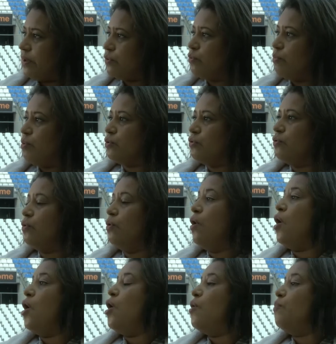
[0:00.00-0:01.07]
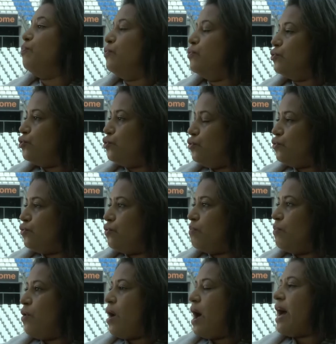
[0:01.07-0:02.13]
These can be government or
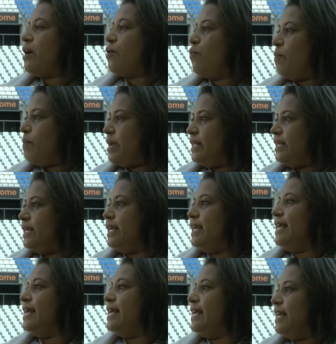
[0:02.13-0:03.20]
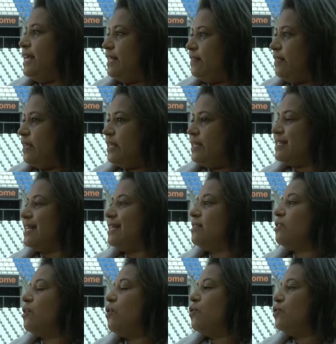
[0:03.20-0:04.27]
non-government stakeholders
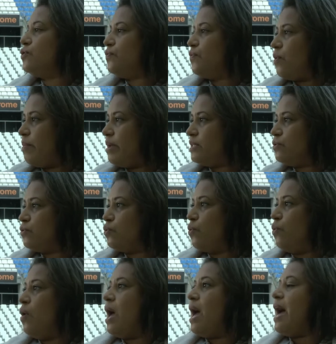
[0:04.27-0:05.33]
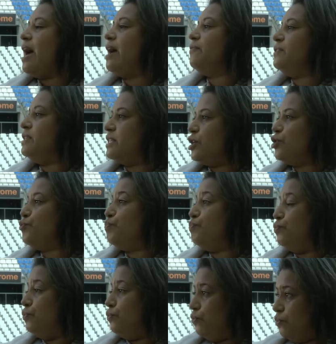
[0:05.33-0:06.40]
We've been working on how to
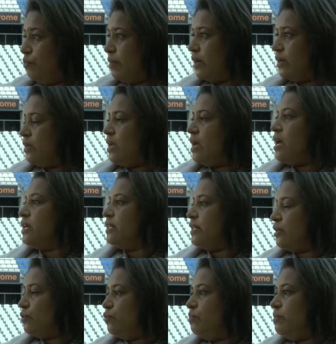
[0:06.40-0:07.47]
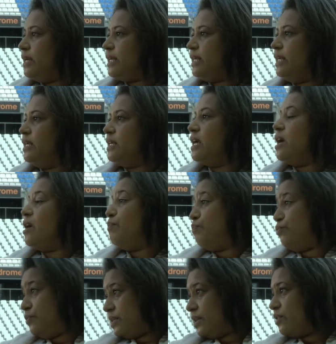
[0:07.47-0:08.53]
support this
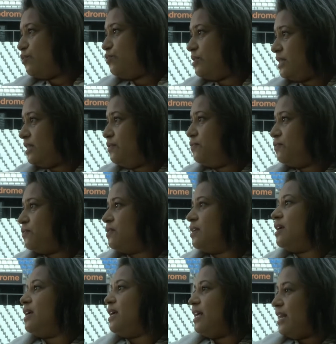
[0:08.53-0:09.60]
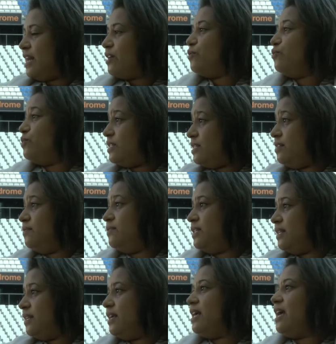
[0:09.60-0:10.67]
digital transformation to
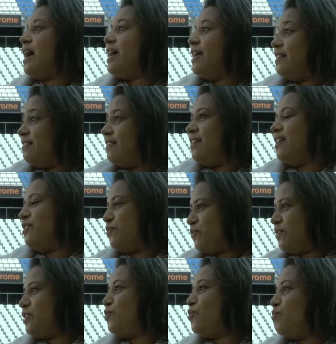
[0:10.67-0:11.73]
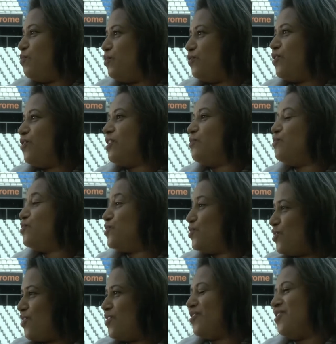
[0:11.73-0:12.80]
make uh, to make the, the
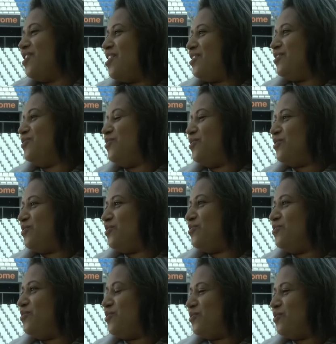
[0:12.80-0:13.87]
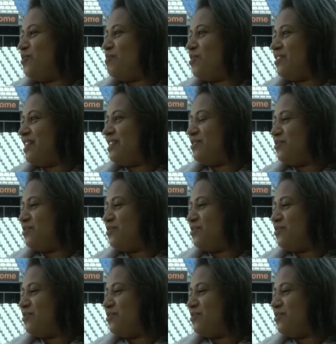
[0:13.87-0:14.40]
field more inclusive for everyone.